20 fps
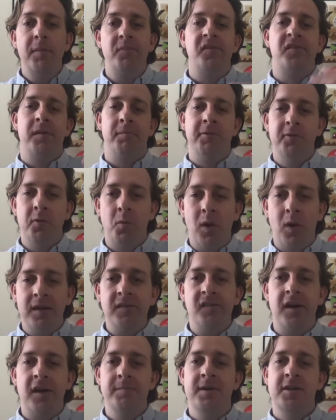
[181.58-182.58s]
some of the
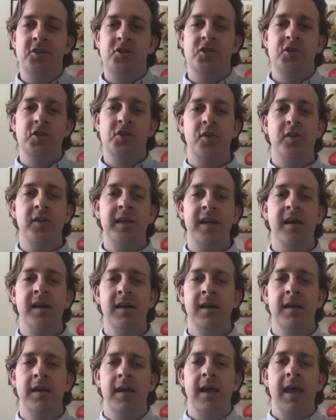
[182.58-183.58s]
ones I mentioned earlier,
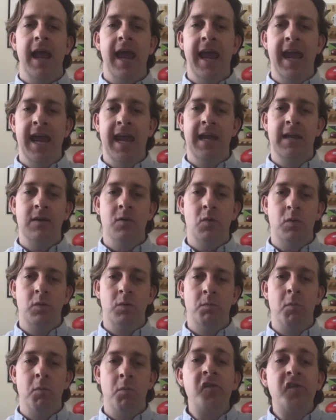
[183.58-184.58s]
and
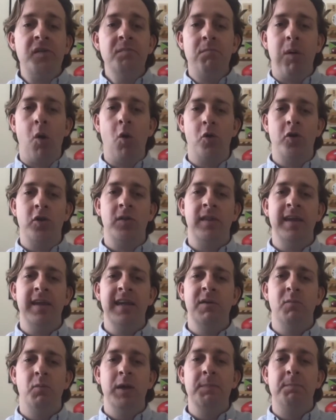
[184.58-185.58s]
most
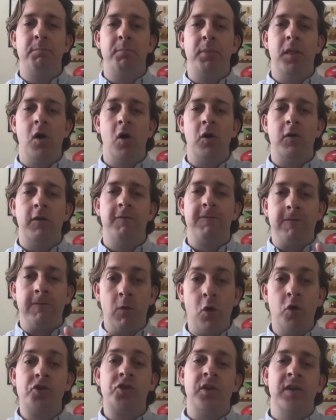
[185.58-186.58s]
importantly, we block
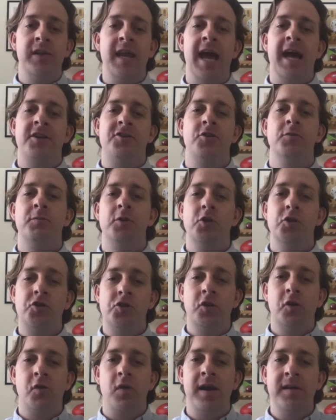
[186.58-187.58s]
fraudulent
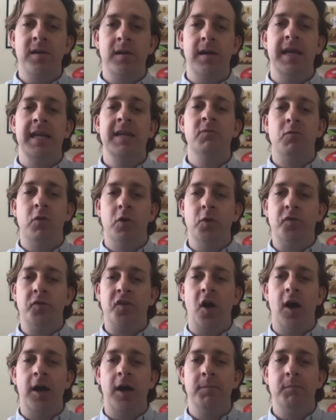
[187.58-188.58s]
attribution credit in real
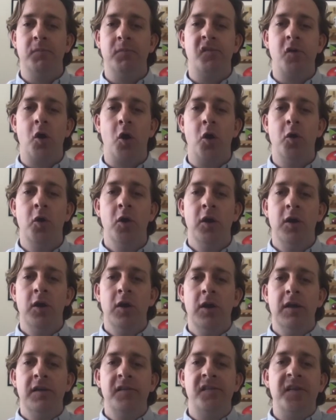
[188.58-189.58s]
time. So
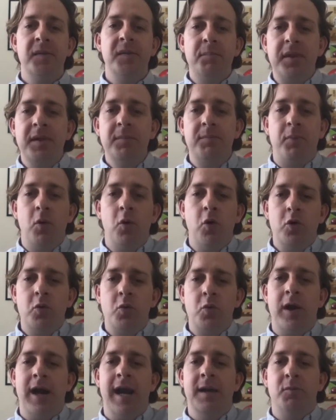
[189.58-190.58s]
simply put,
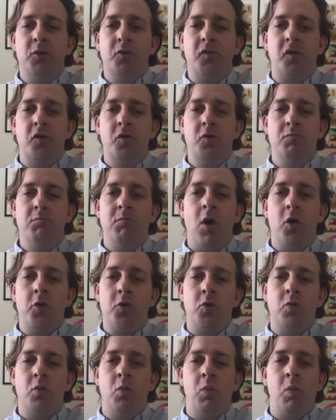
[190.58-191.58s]
we're able to
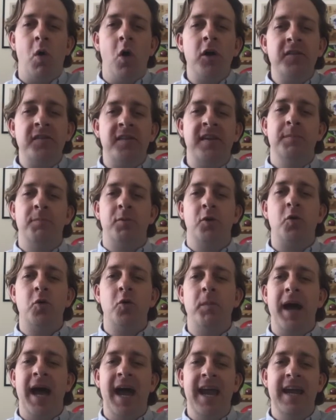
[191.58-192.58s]
model what typical
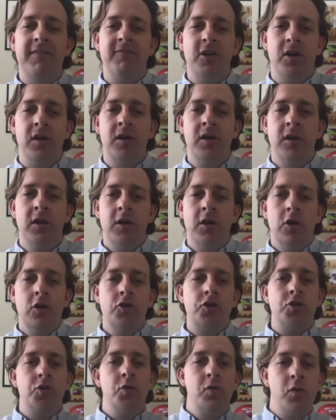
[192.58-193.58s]
behavior
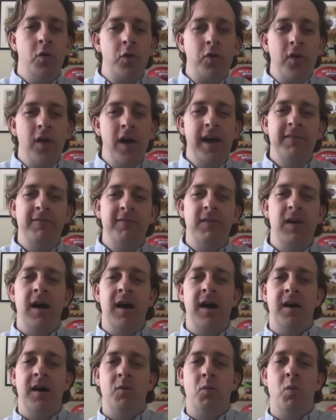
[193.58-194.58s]
should look like
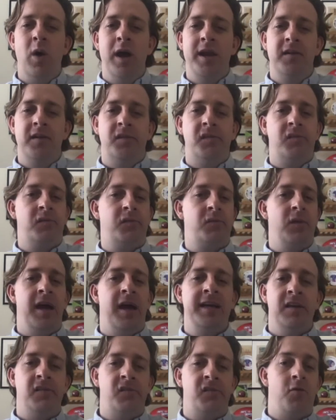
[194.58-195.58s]
when it's,
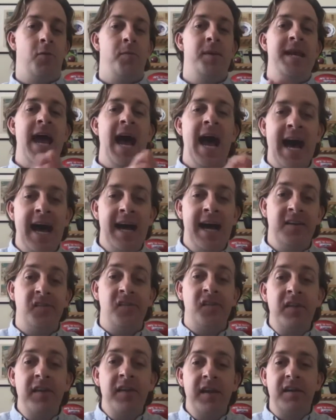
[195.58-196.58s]
from an ad is
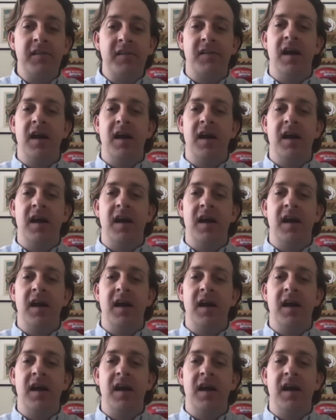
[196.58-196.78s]
clicked